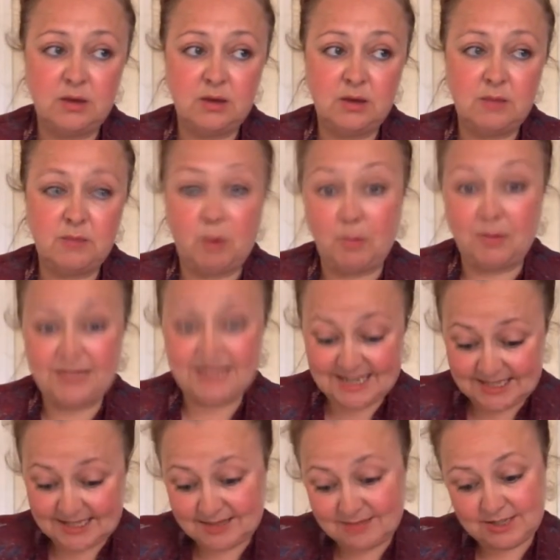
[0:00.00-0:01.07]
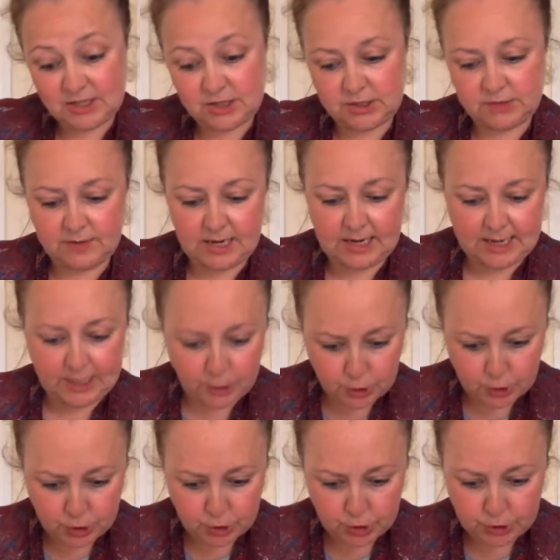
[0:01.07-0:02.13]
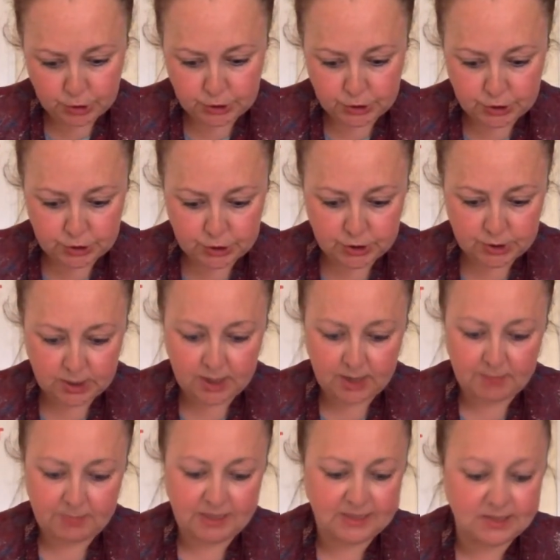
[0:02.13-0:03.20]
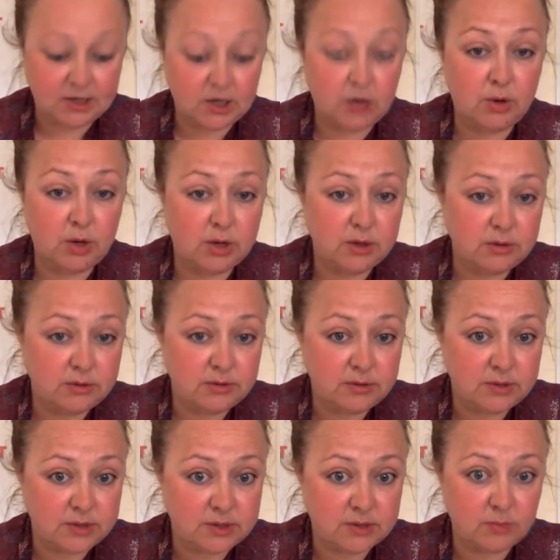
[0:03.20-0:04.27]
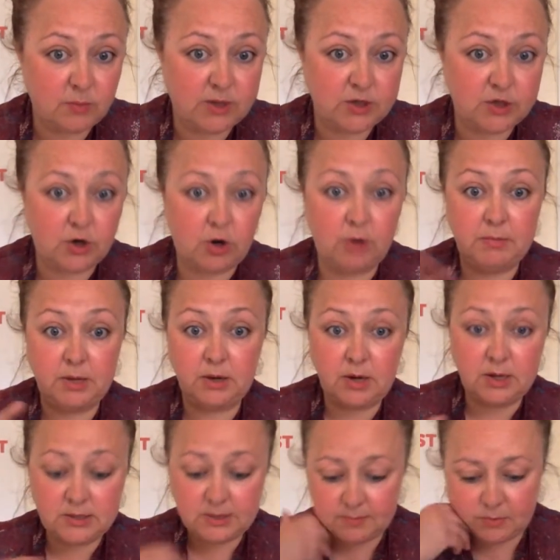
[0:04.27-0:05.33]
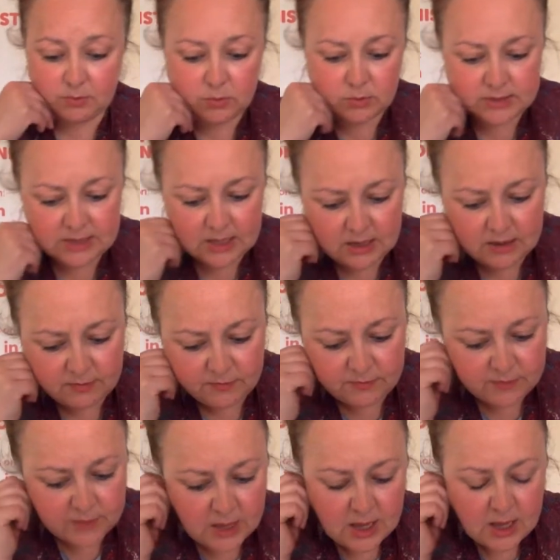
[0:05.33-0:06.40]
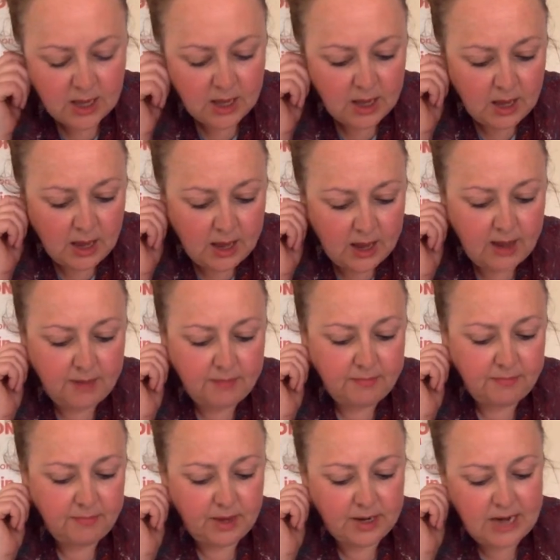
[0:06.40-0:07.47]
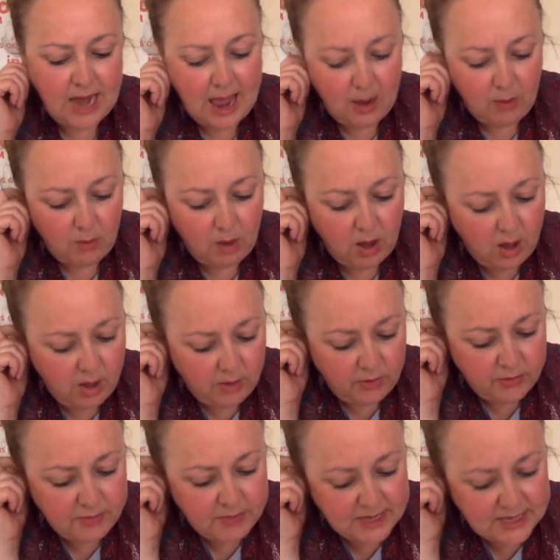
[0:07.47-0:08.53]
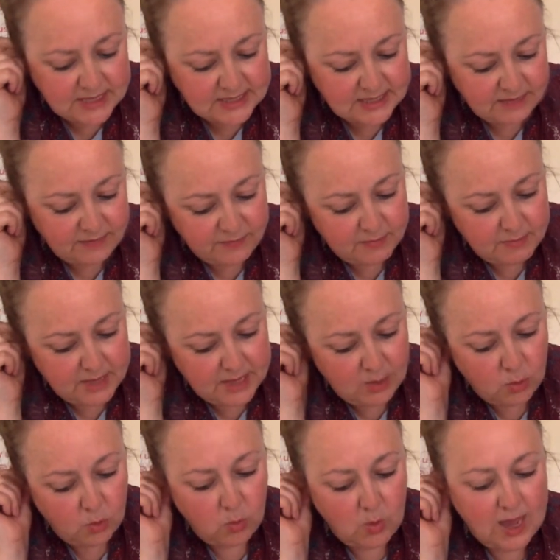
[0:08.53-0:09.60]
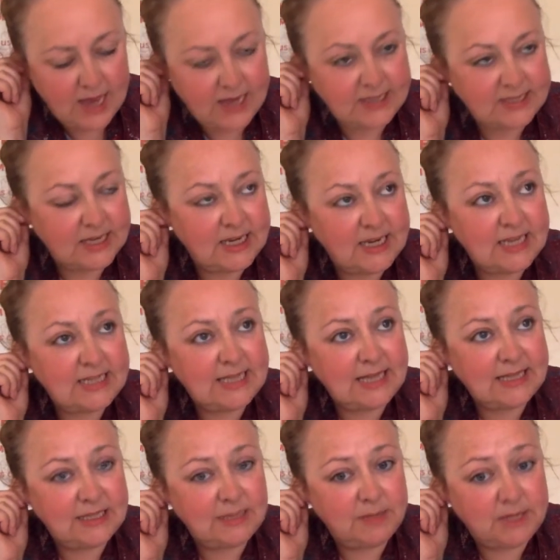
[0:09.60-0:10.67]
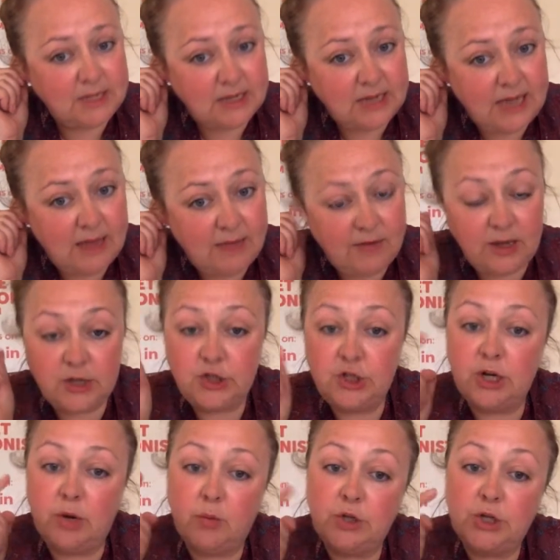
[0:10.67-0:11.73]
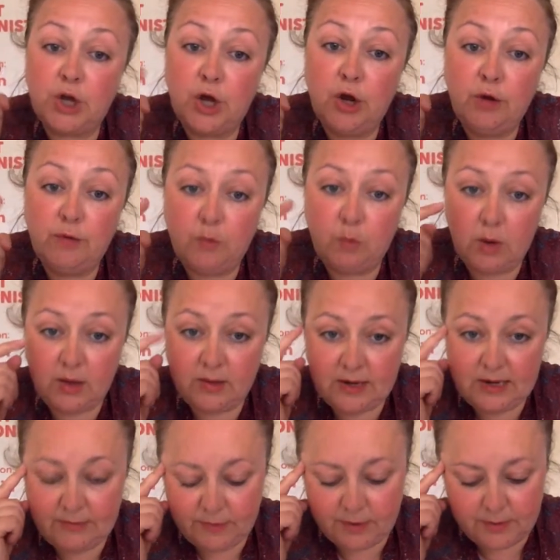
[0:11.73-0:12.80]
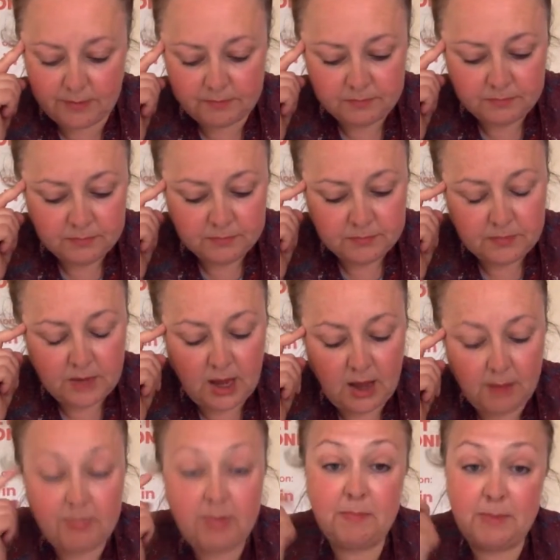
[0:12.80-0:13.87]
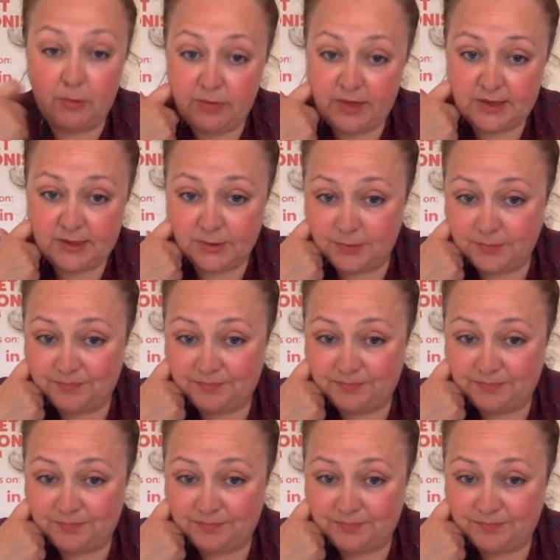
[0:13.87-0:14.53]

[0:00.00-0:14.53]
properties, which is really good. Beta glucans, which are immunosupportive. Now, the biggest thing for me always, and this has to be done carefully because you don't want to overwork the liver, but milk thistle.